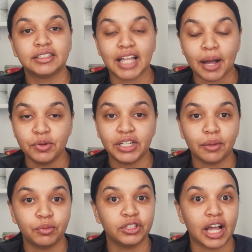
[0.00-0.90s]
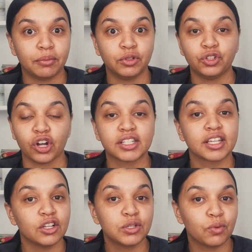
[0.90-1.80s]

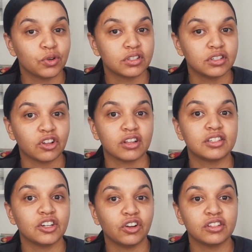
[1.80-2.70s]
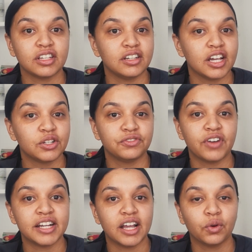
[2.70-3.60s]
www.skillsportal.co.za to
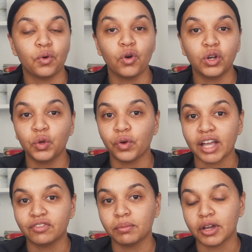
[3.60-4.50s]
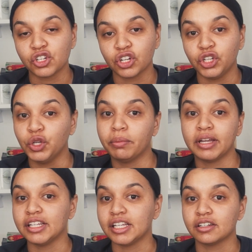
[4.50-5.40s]
find out all UI information you
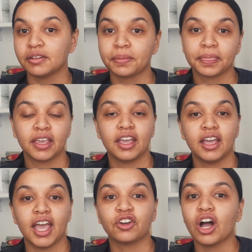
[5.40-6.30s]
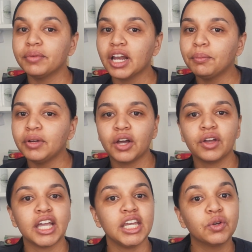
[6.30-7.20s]
may need. And comment down
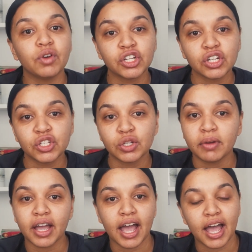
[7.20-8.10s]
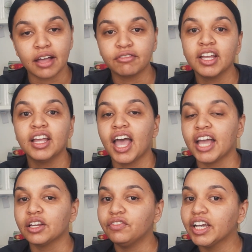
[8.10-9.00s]
below any questions you may have.
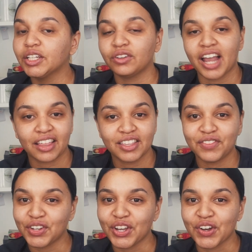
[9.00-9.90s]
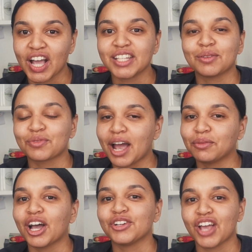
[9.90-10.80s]
And don't forget to like this video and
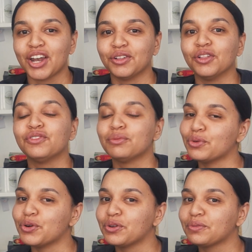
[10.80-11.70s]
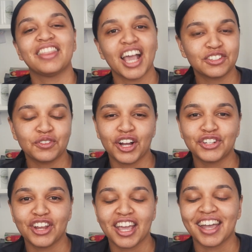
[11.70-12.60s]
subscribe to our channel for more. Thanks for
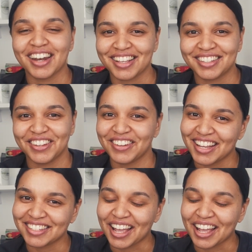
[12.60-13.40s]
watching, and I'll see you next